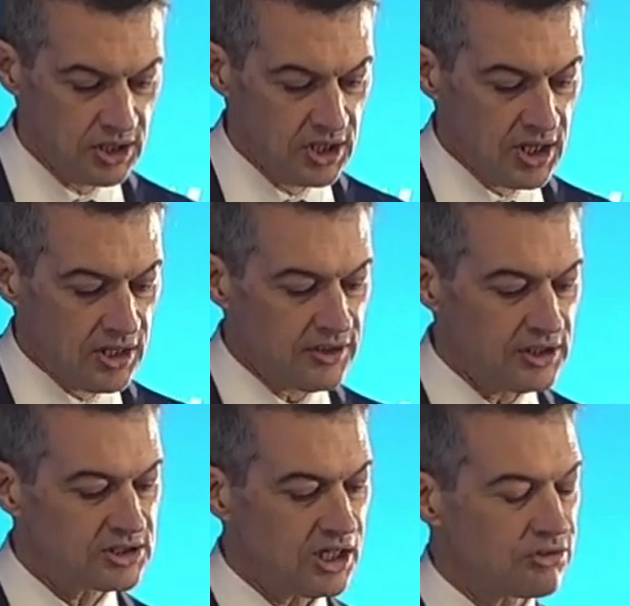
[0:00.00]
these
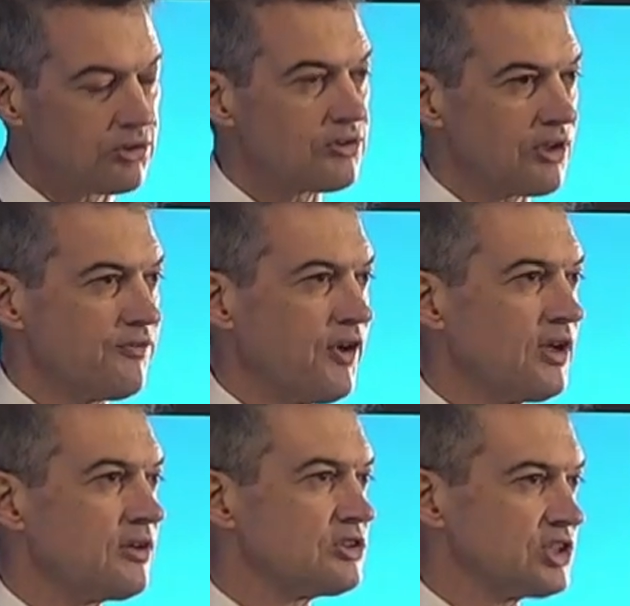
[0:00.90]
countries have found
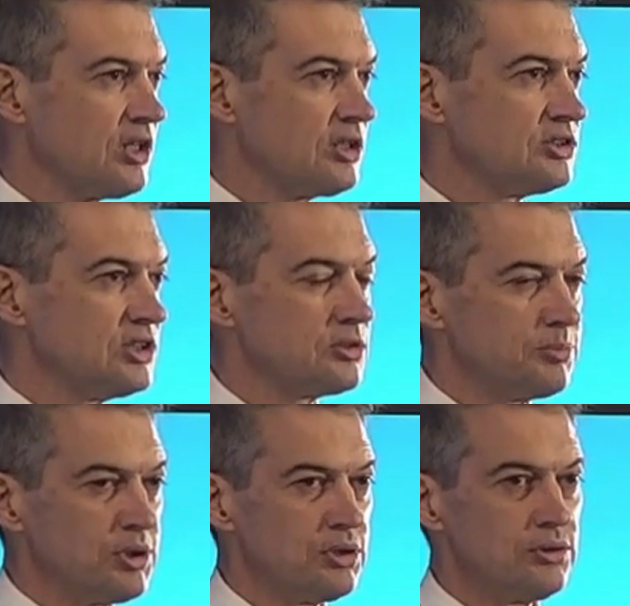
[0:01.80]
it challenging to
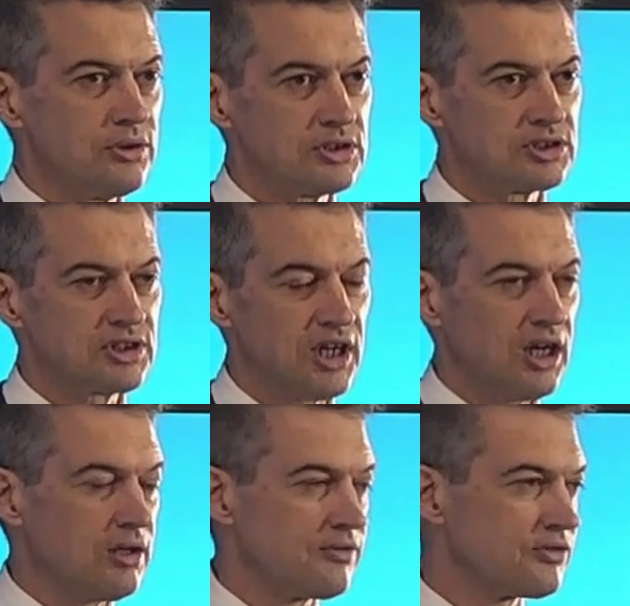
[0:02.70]
build the
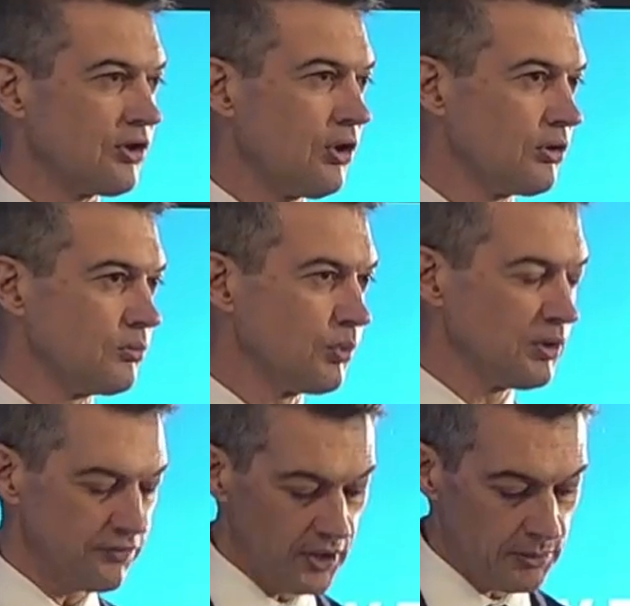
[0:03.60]
scale of solar and wind
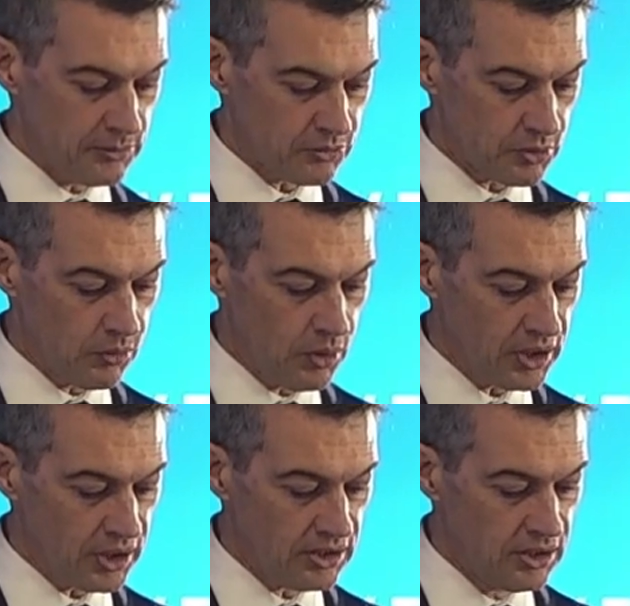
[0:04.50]
farms
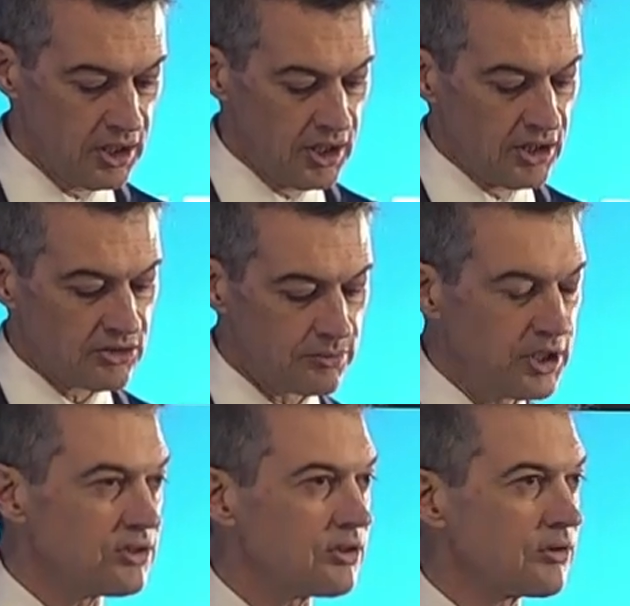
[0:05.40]
required to
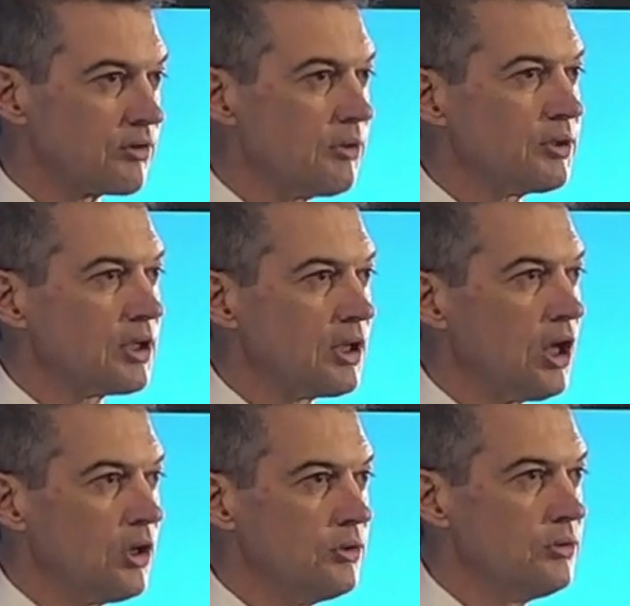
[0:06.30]
meet the growing
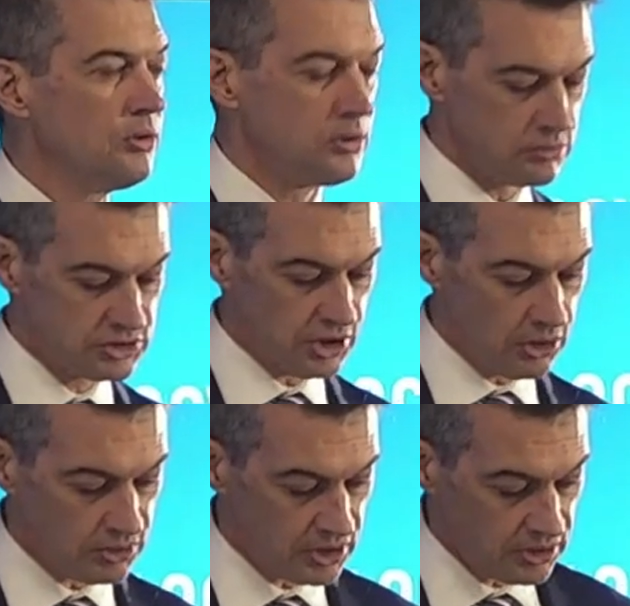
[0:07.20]
load
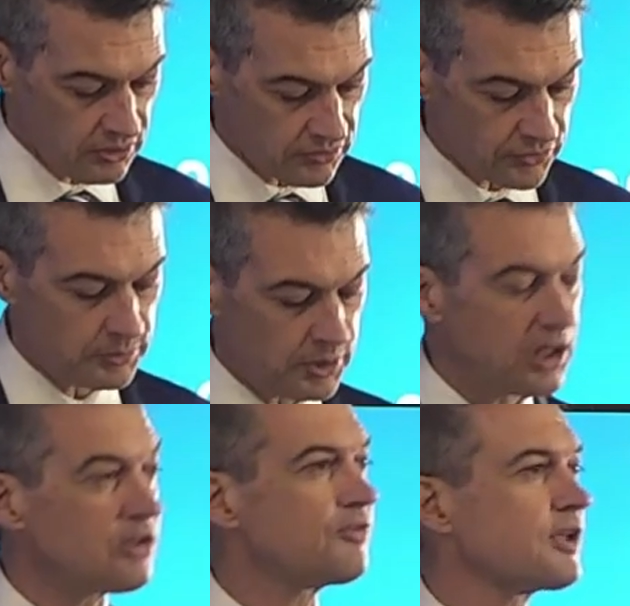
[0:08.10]
resulting from
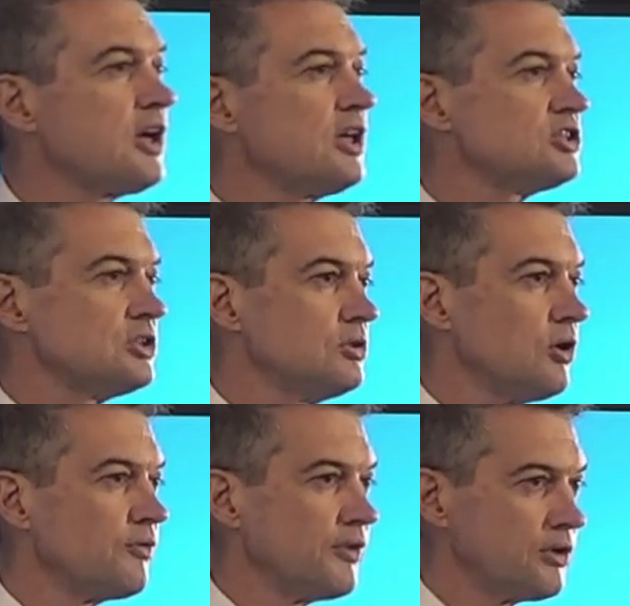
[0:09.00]
electrification
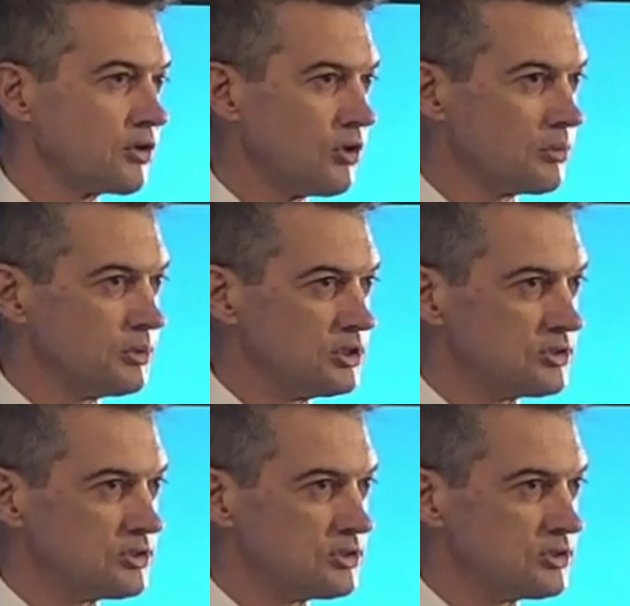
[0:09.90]
of their economies.